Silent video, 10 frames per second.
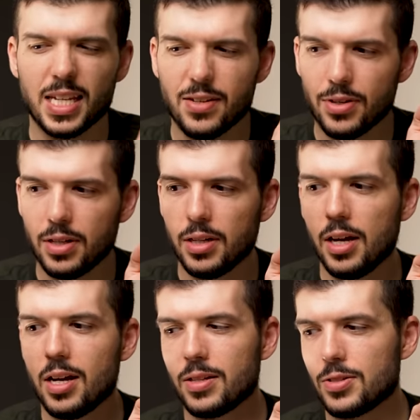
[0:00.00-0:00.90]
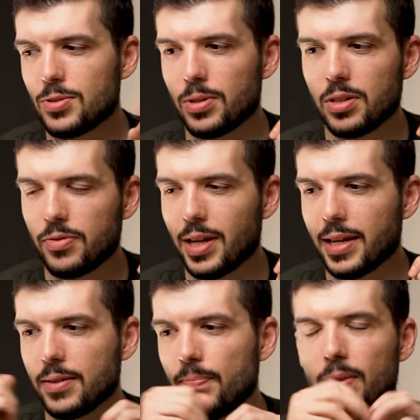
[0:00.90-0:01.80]
Even the sort of
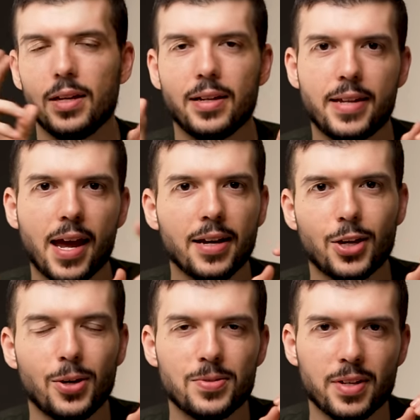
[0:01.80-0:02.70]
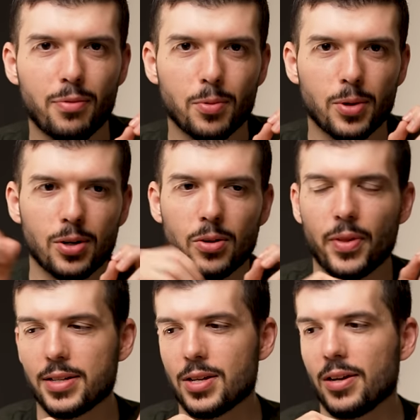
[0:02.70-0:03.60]
like Dan Koe's of the world
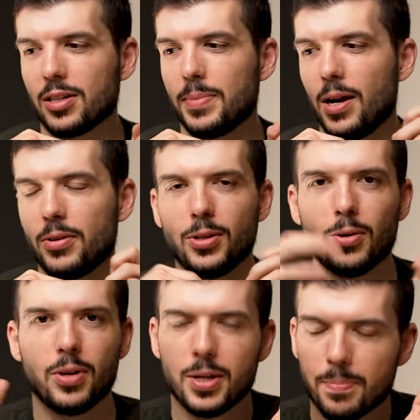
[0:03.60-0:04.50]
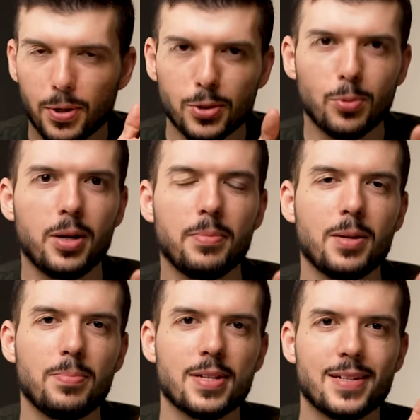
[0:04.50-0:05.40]
that talk about, you know, build a one
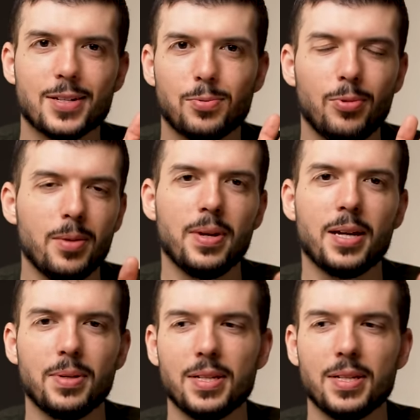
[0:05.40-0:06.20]
man business, one man